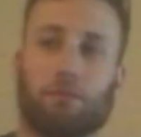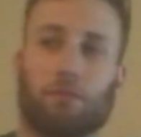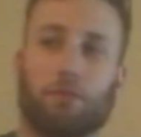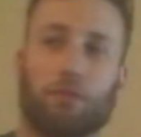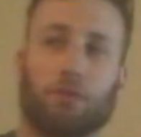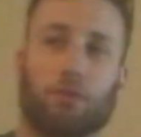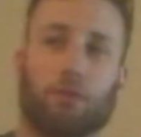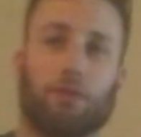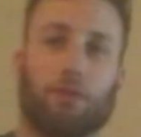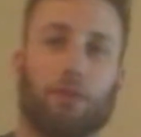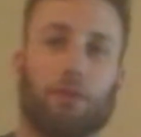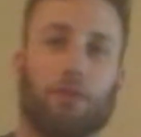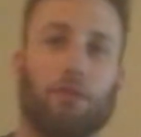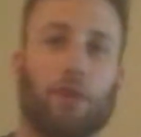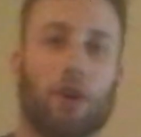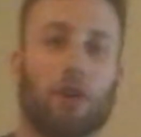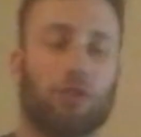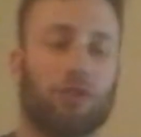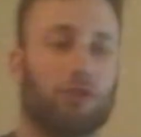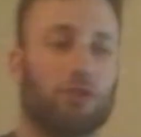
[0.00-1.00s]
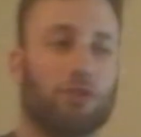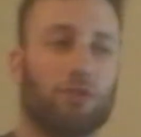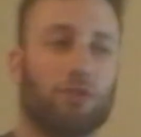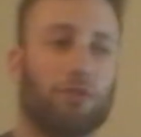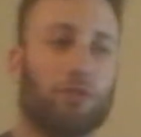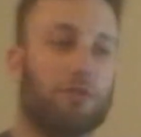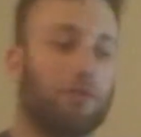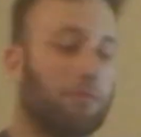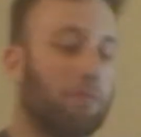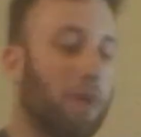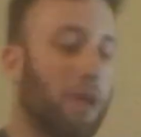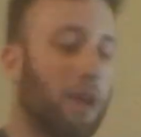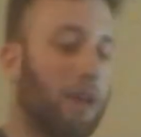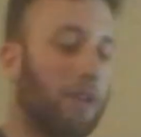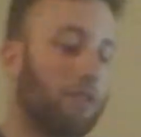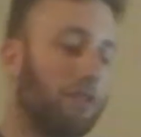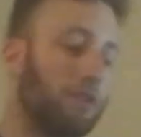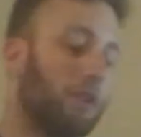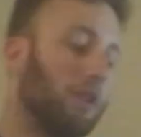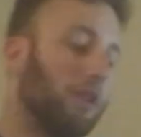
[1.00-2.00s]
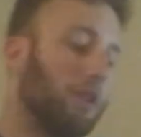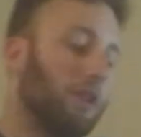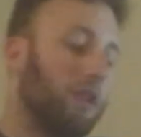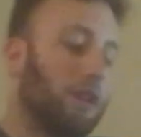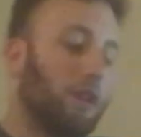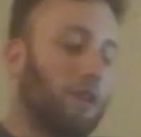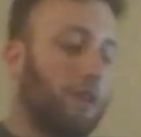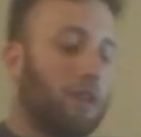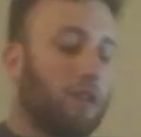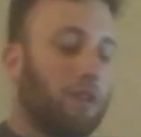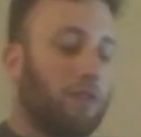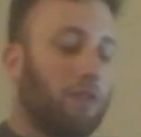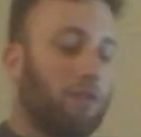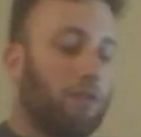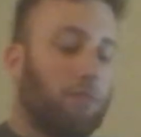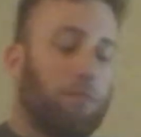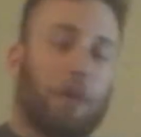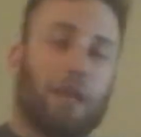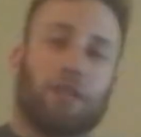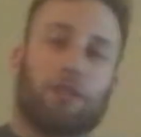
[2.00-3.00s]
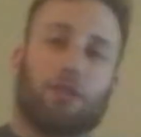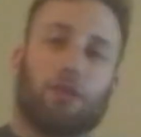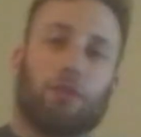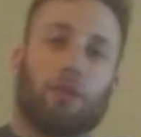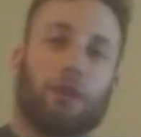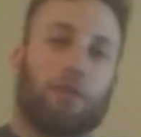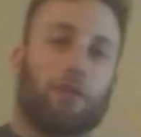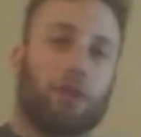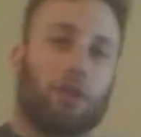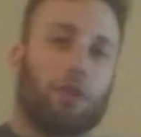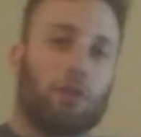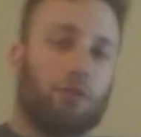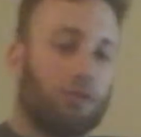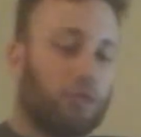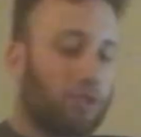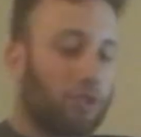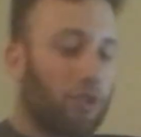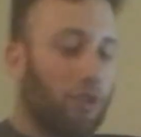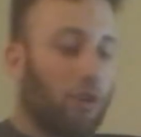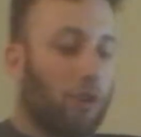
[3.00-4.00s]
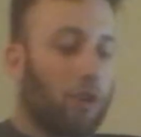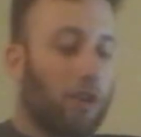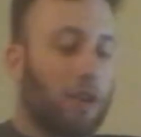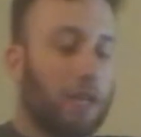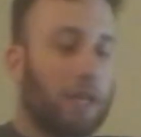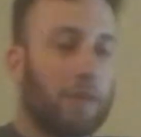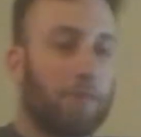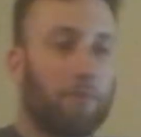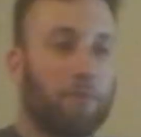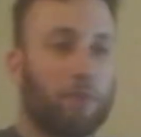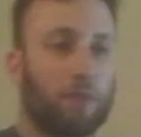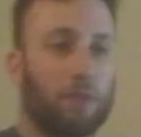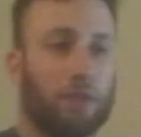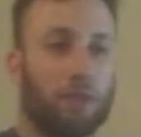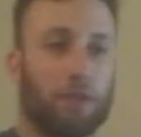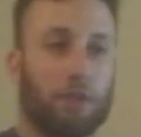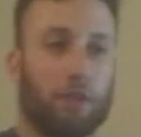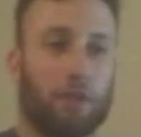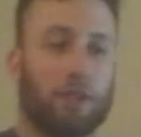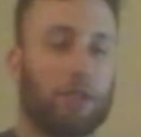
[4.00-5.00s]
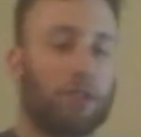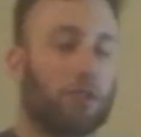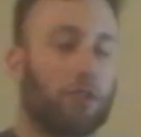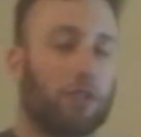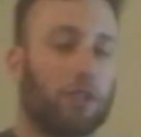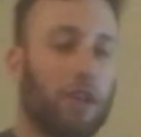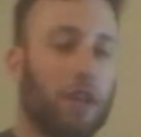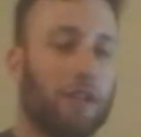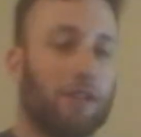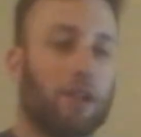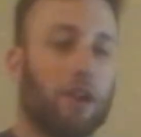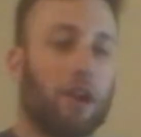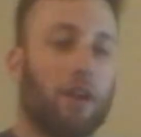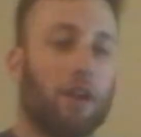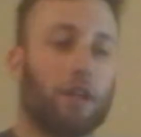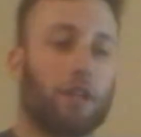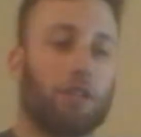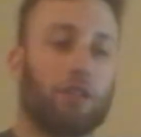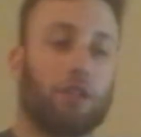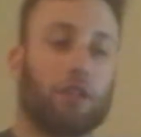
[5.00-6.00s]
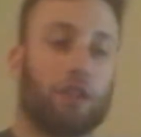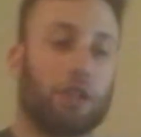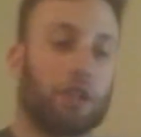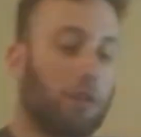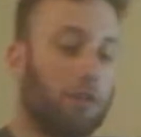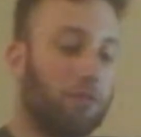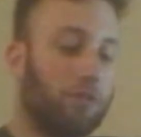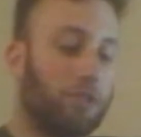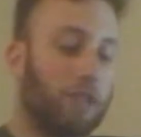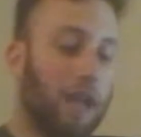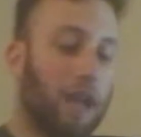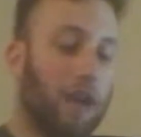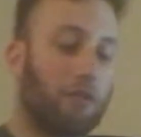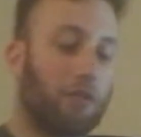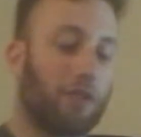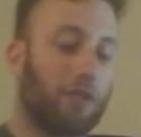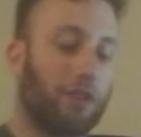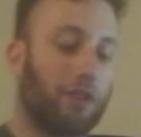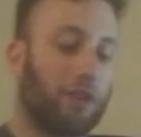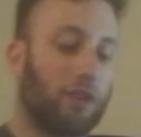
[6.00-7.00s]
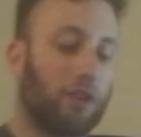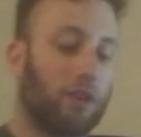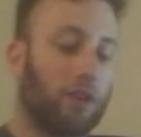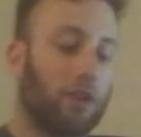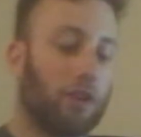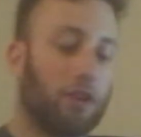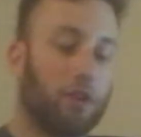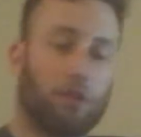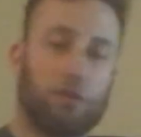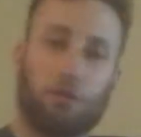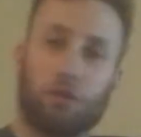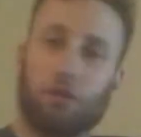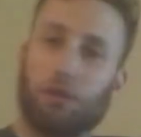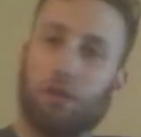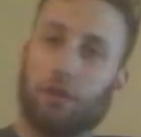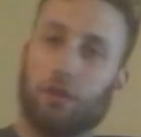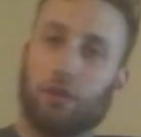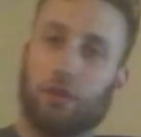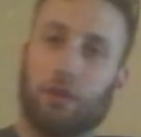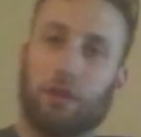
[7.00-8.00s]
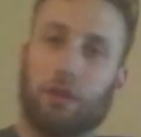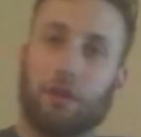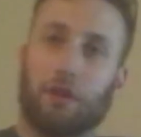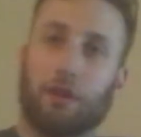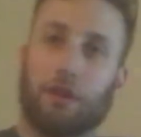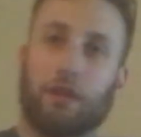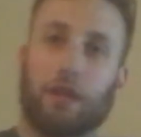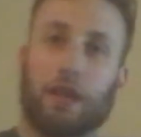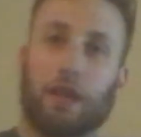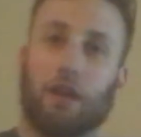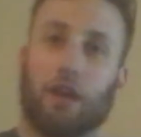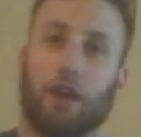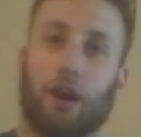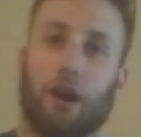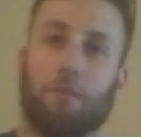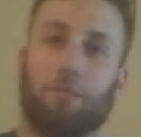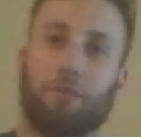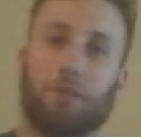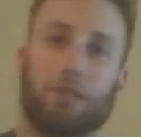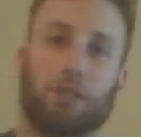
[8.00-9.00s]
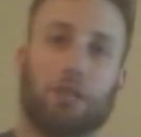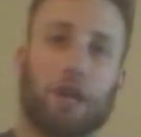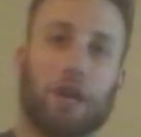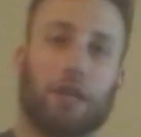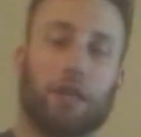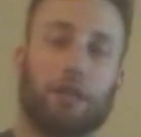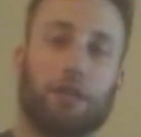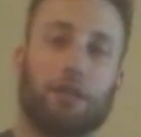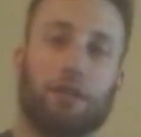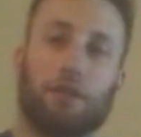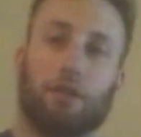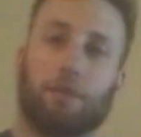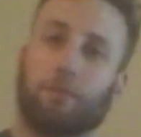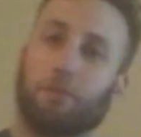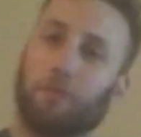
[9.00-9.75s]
sort of a functional pattern. Basically, whatever note you start on, this is all diatonic. You're going to go down a third, then up a second,